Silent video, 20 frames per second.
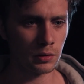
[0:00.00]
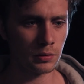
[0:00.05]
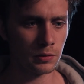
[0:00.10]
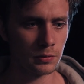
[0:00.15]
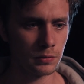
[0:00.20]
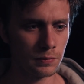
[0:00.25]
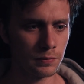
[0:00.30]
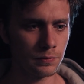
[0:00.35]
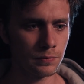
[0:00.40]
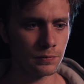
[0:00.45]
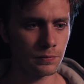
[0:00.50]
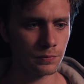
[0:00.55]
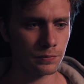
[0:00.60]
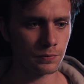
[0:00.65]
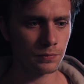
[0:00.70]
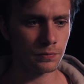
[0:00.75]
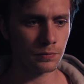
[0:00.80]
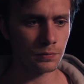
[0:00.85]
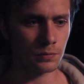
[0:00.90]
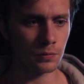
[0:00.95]
asks her if
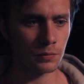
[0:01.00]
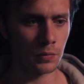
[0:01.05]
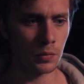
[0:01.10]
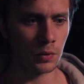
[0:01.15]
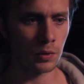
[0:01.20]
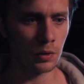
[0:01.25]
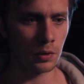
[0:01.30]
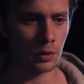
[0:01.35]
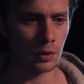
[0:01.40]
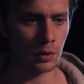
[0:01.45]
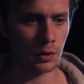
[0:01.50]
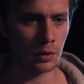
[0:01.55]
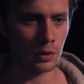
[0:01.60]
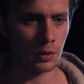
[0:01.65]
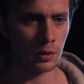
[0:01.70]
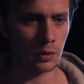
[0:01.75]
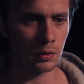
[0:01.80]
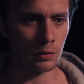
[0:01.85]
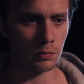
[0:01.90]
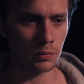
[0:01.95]
she has seen Simon
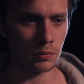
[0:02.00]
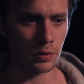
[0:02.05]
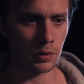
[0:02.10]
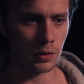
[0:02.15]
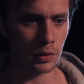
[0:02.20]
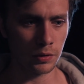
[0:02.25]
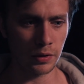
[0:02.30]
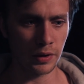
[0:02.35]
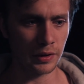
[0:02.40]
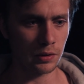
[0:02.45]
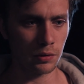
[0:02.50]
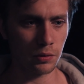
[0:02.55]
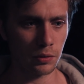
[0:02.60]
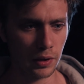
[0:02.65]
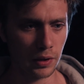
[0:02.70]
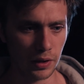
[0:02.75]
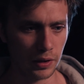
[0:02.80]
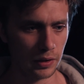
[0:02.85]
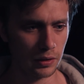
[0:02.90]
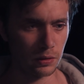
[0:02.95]
because he's lost.
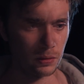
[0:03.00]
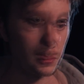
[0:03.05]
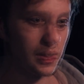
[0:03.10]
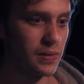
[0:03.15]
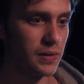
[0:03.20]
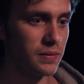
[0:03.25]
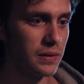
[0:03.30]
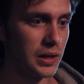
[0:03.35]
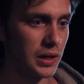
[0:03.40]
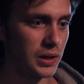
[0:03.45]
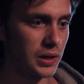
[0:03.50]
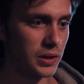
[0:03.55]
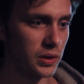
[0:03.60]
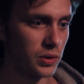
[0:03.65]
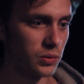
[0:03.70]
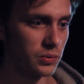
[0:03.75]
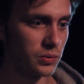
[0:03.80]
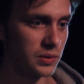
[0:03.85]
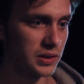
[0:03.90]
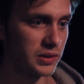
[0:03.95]
He thought
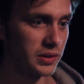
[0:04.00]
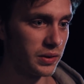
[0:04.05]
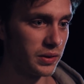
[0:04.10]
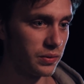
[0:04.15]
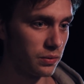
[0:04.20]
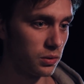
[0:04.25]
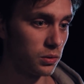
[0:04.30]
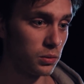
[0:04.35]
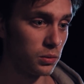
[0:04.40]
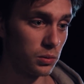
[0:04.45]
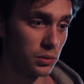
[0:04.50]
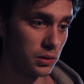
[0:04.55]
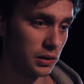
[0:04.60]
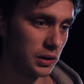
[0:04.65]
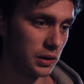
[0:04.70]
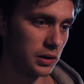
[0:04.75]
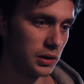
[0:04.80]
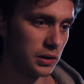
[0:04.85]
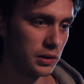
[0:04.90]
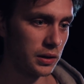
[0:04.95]
maybe it has something to
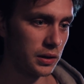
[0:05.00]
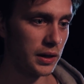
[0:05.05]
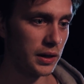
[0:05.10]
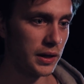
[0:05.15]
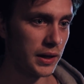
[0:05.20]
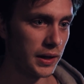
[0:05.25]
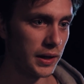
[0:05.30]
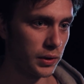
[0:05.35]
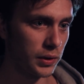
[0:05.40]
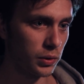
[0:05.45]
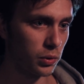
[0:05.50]
do with her.